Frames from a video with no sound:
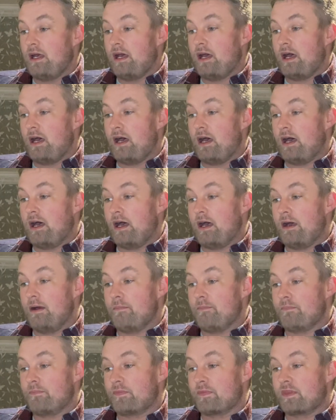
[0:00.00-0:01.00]

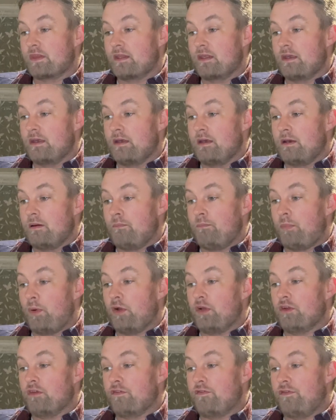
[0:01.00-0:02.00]

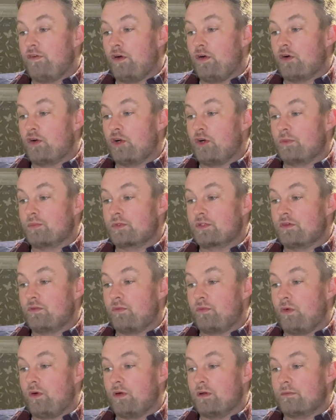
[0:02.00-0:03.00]
Boil 4 cups of
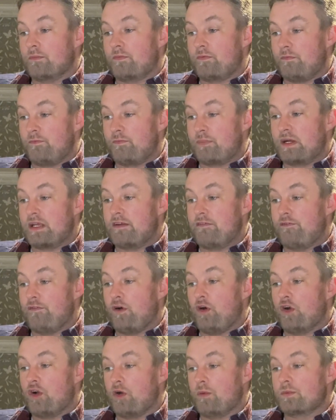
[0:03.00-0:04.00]
water. Bring
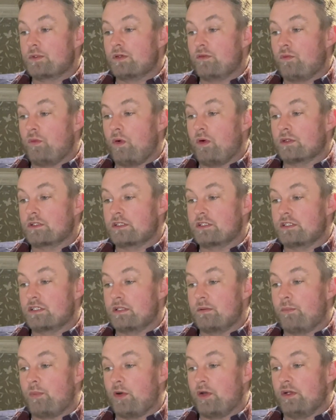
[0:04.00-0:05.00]
4 cups of water to
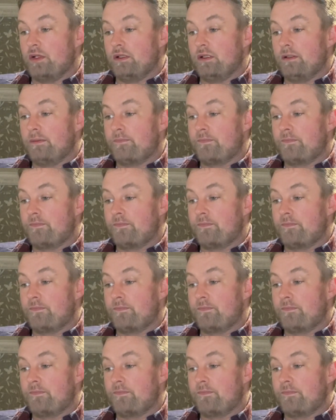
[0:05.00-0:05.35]
the boil.